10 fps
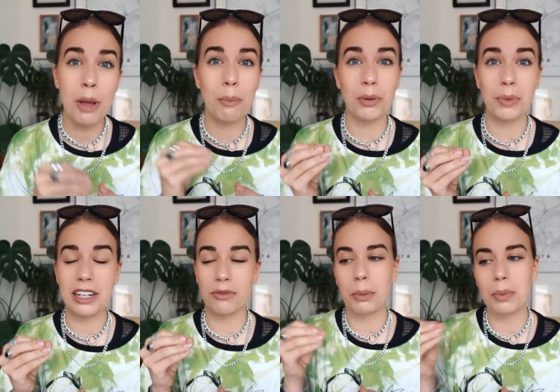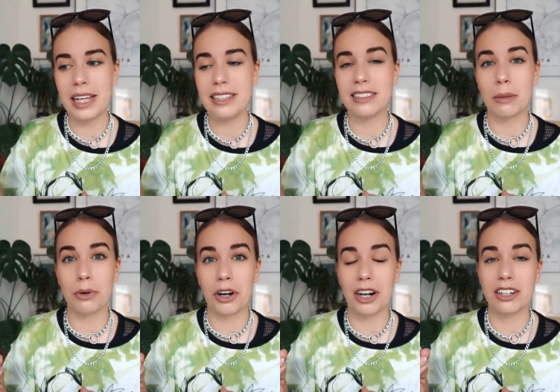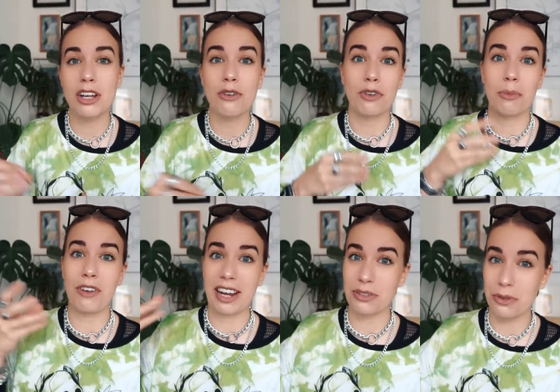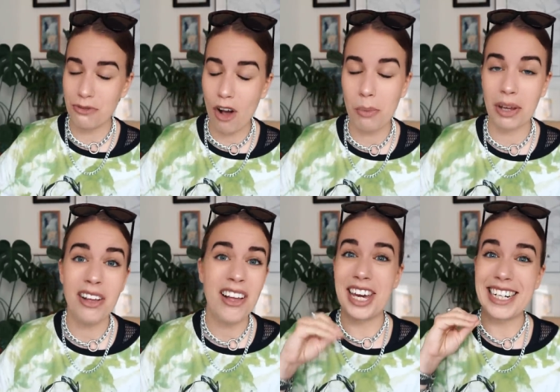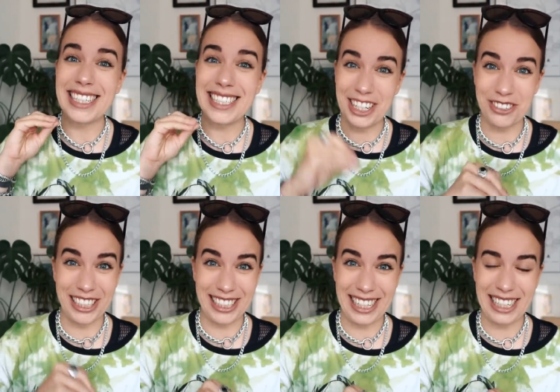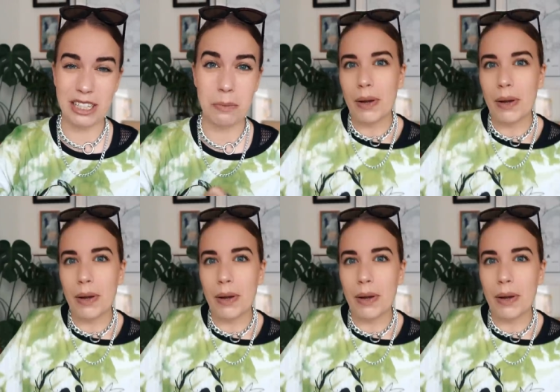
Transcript: but when it replaces a product from factory farming, then it definitely is.